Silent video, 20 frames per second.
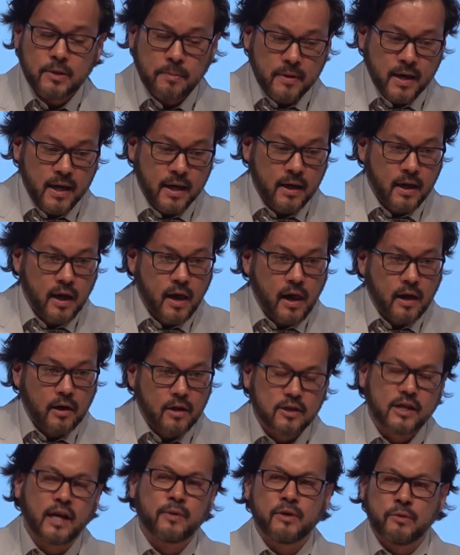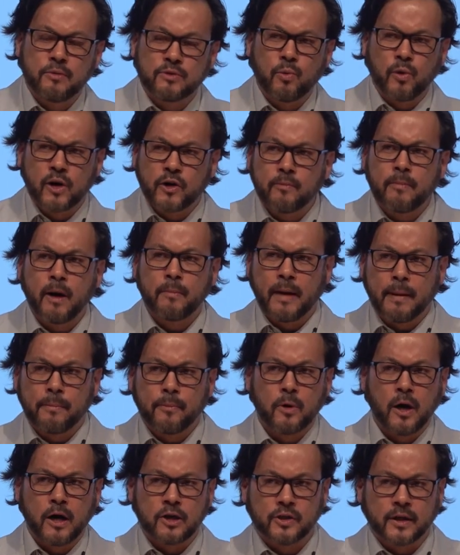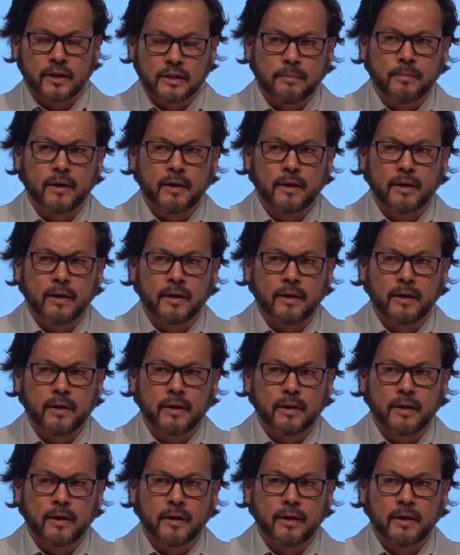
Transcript: to me, because he was wondering about my project.